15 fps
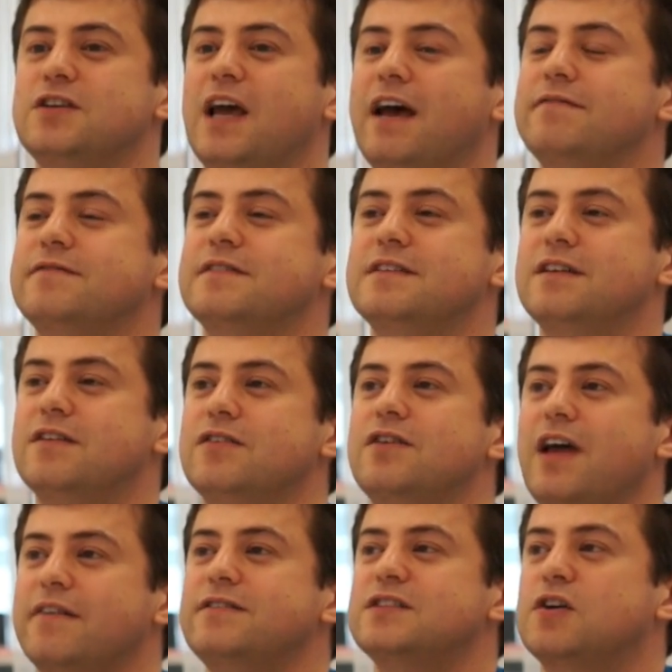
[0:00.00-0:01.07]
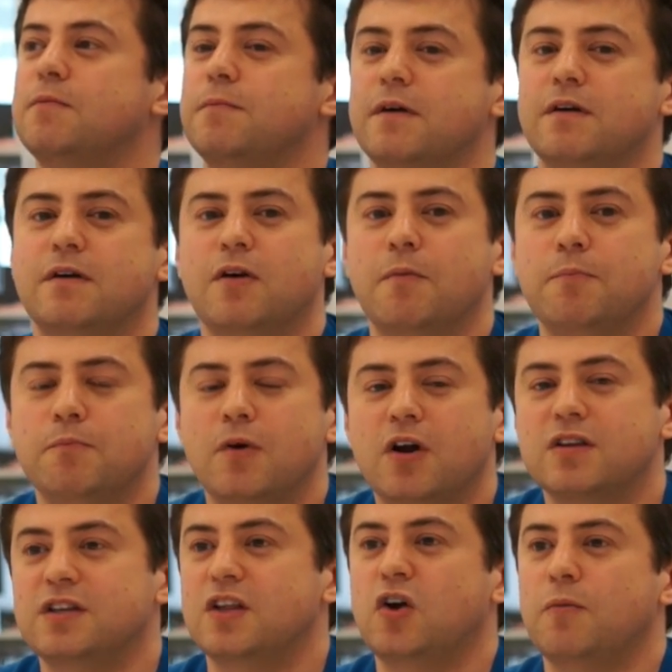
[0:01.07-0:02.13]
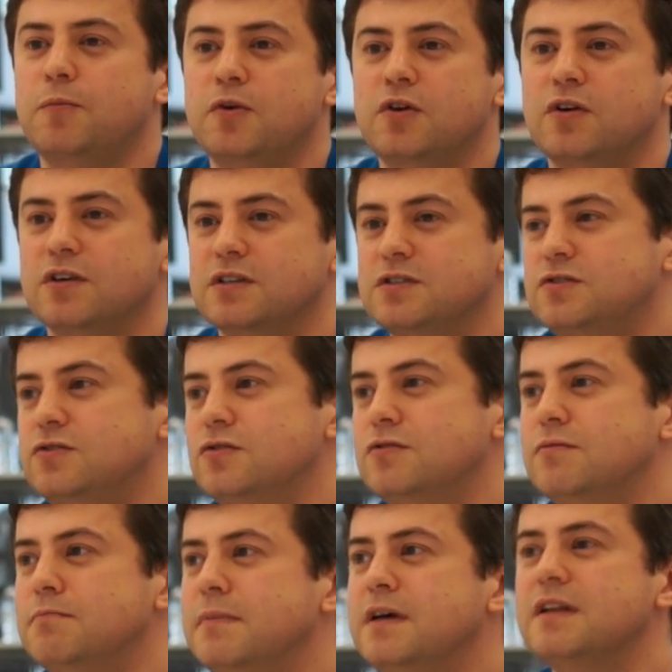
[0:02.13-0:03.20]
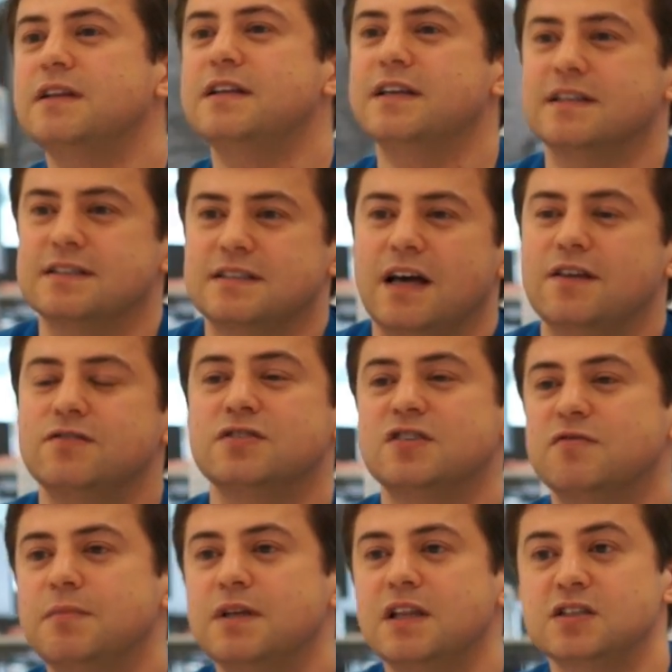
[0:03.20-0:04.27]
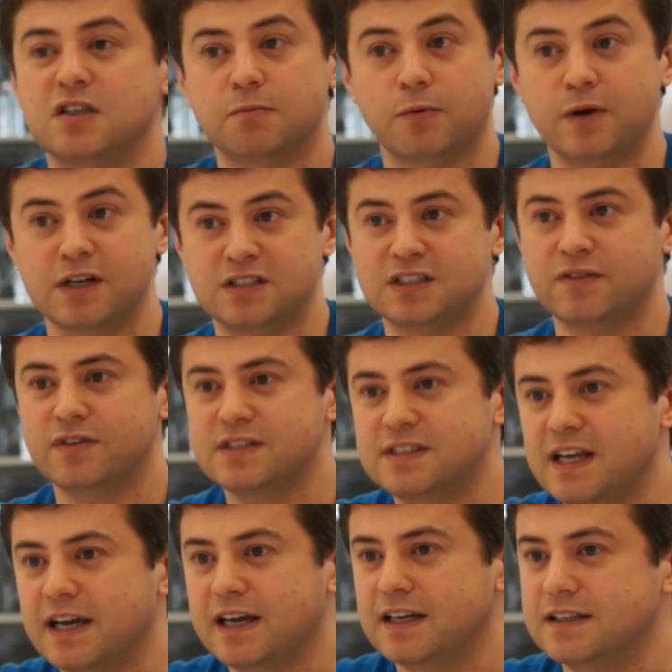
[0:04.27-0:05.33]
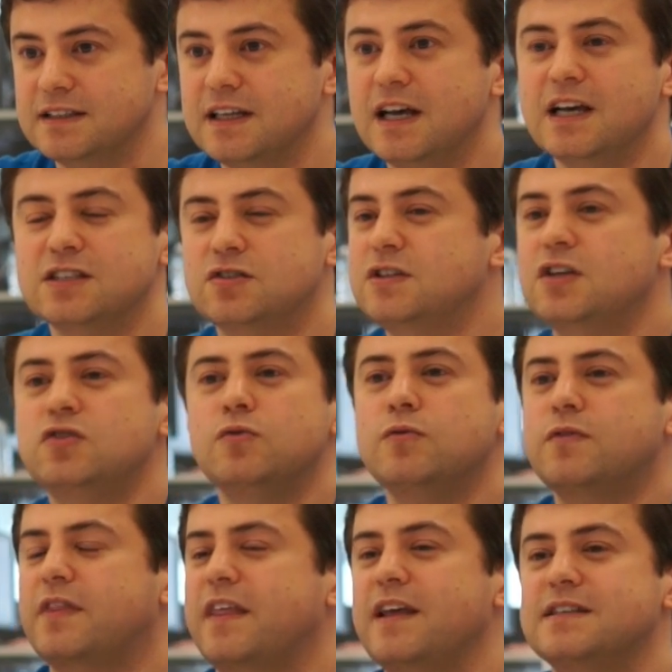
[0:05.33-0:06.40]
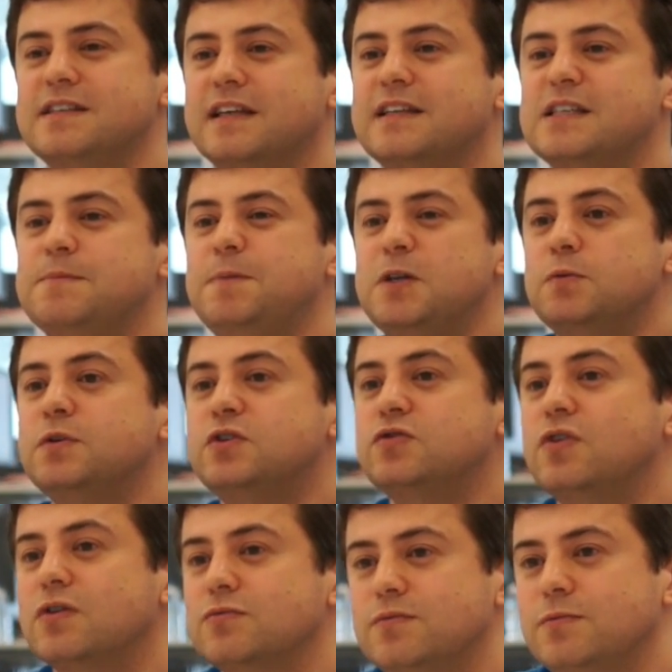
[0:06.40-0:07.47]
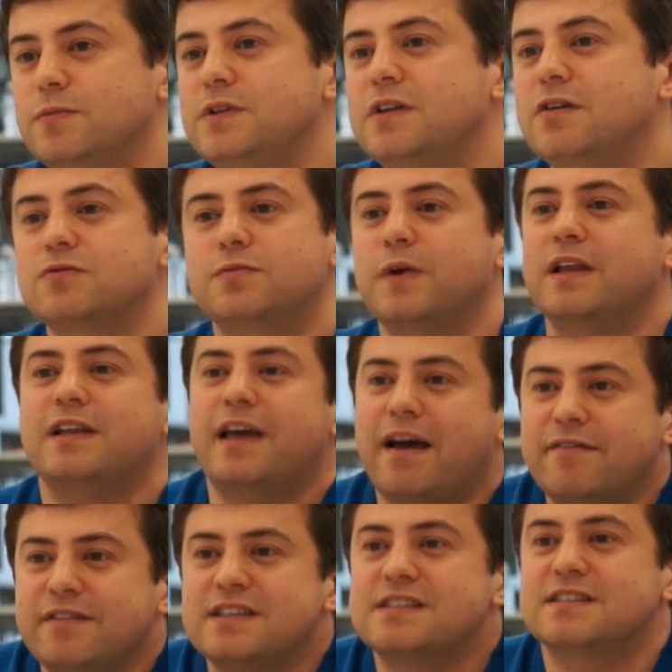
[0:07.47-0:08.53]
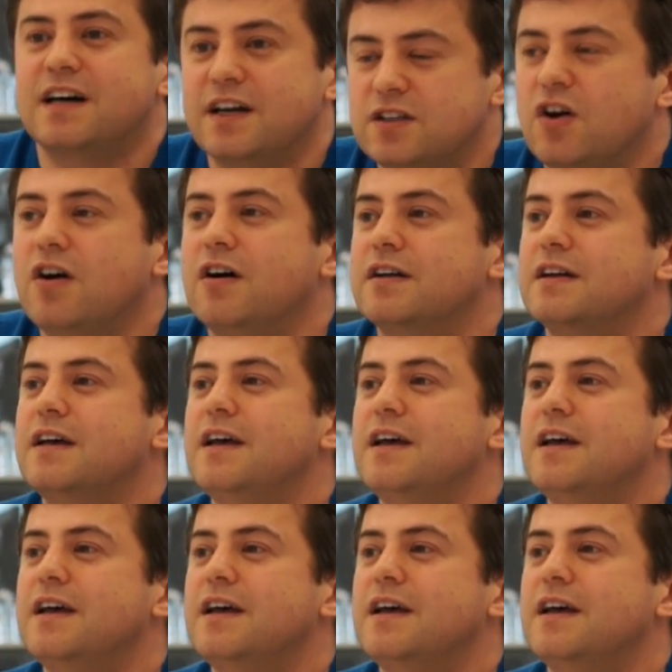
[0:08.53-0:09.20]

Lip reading: you have these modern day computers do millions, hundreds of millions of operations every second. So they do things at the speed which we don't really have insight on.